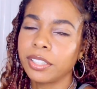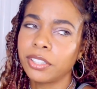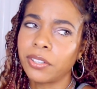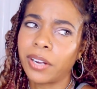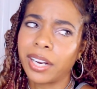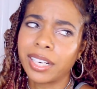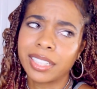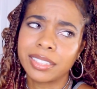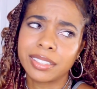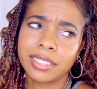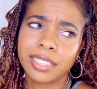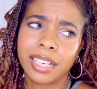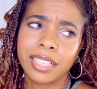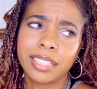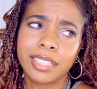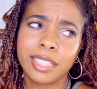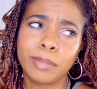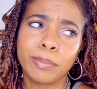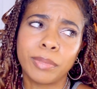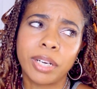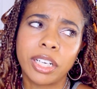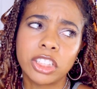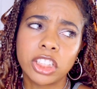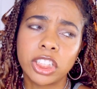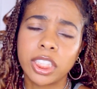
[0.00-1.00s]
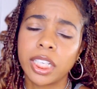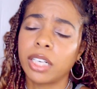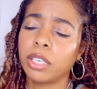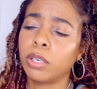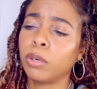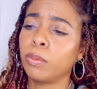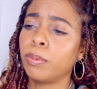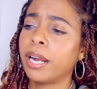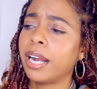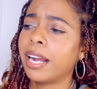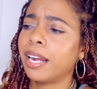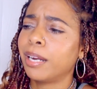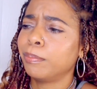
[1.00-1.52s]
you know, I guess I gotta get my channel
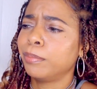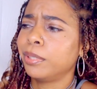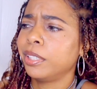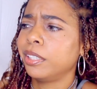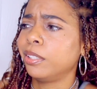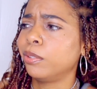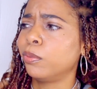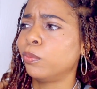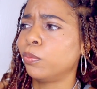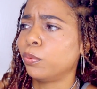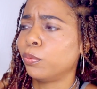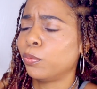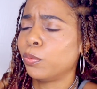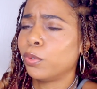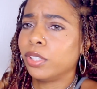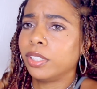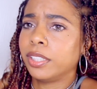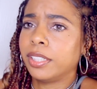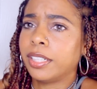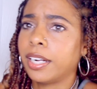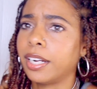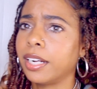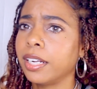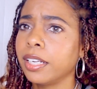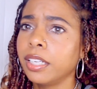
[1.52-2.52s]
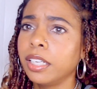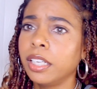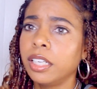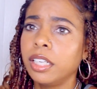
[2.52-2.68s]
popping and whatnot.